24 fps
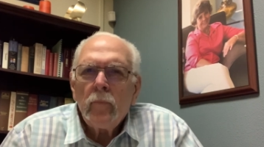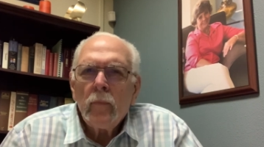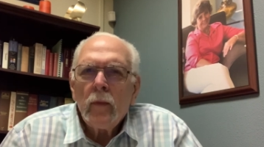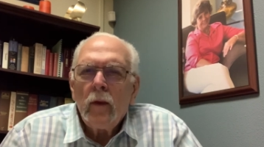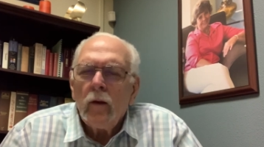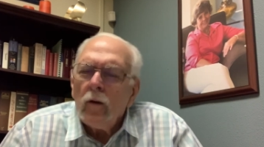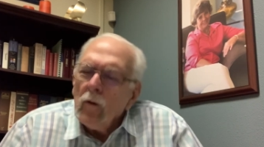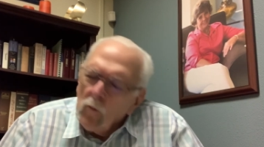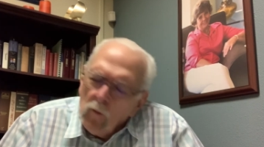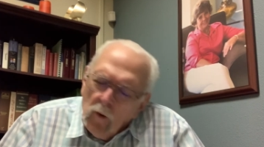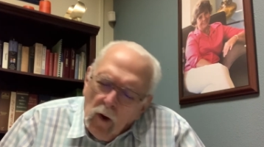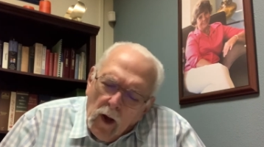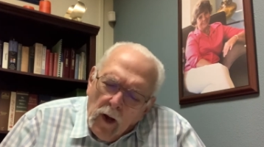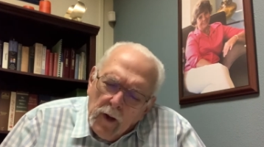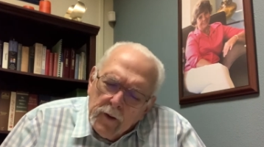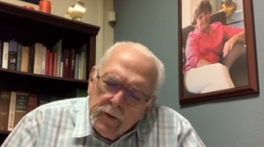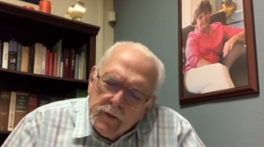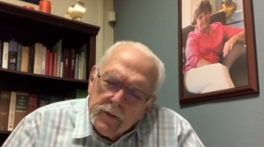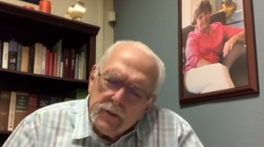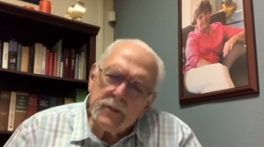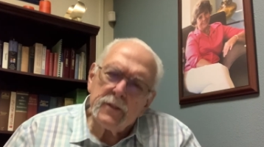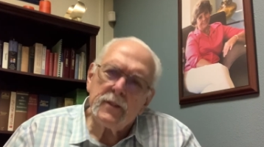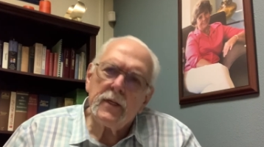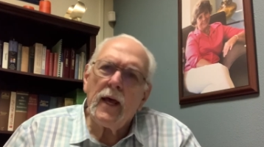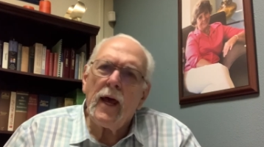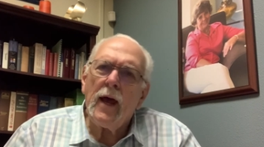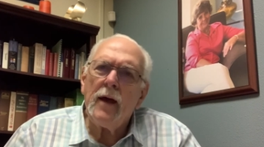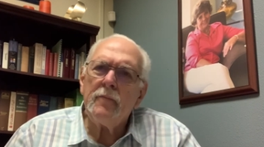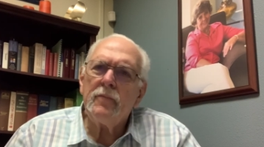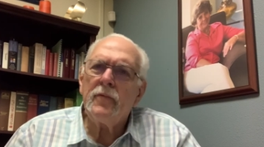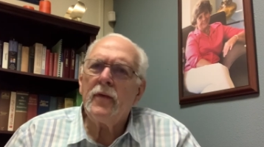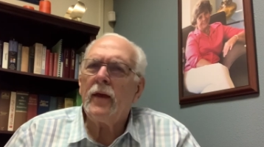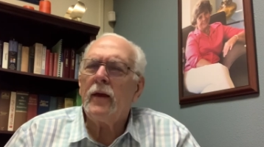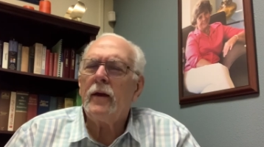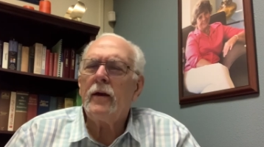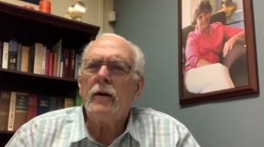Your rod, your
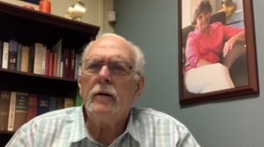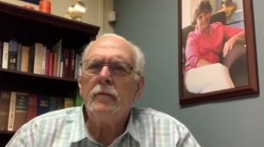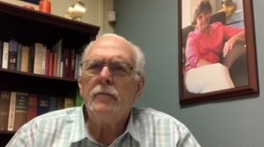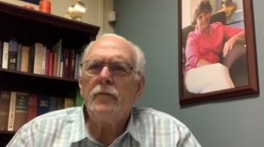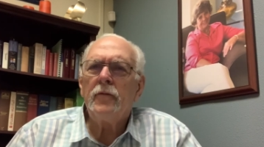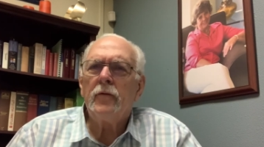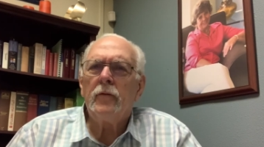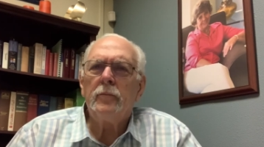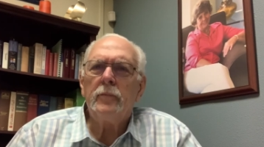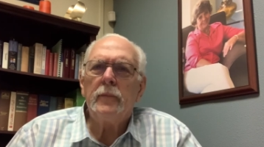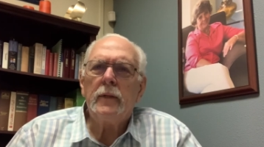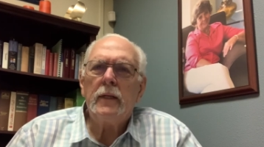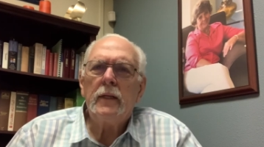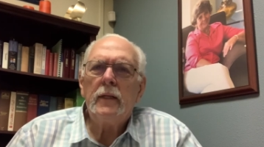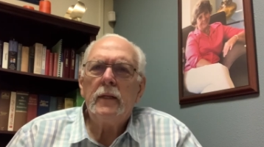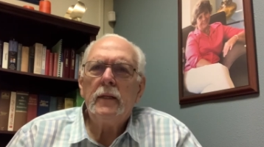staff, they comfort me.